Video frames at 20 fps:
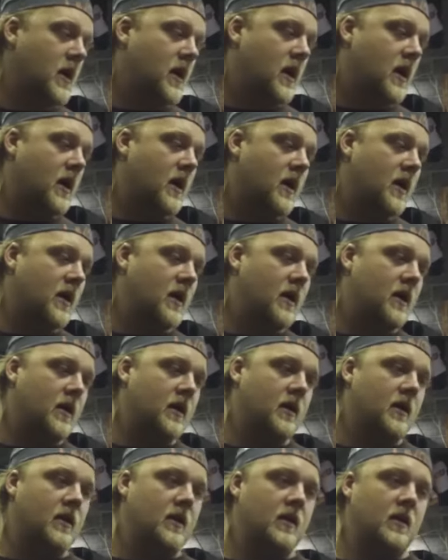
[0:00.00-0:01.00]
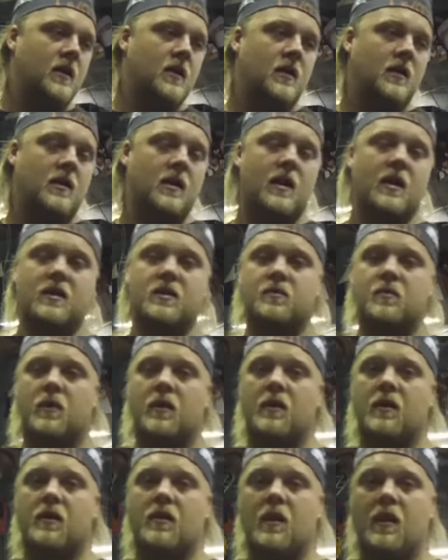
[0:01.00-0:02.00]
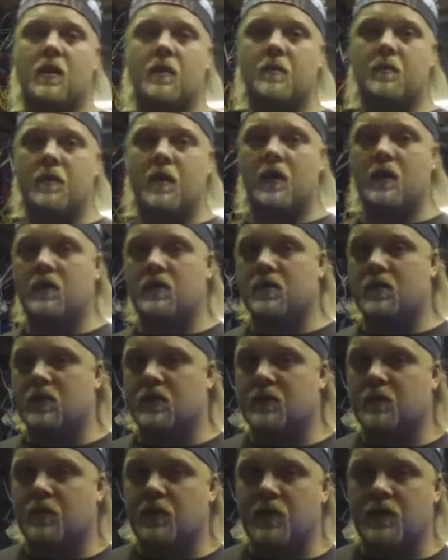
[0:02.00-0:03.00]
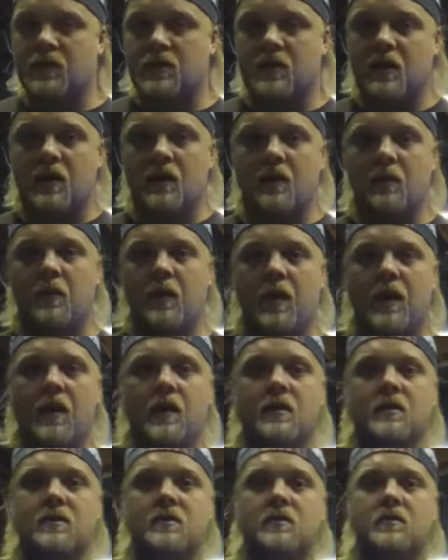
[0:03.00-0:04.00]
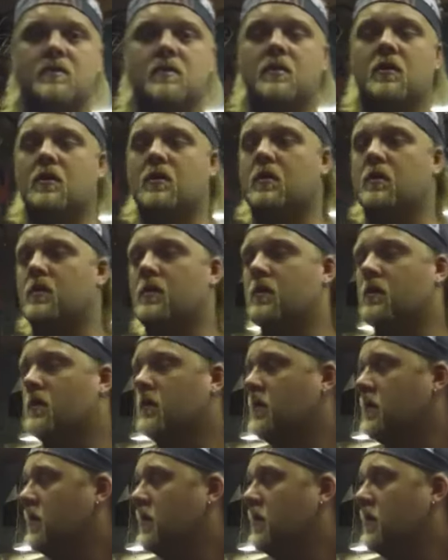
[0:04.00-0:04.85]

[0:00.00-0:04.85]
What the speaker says: And next month I might just be sitting on my ass. So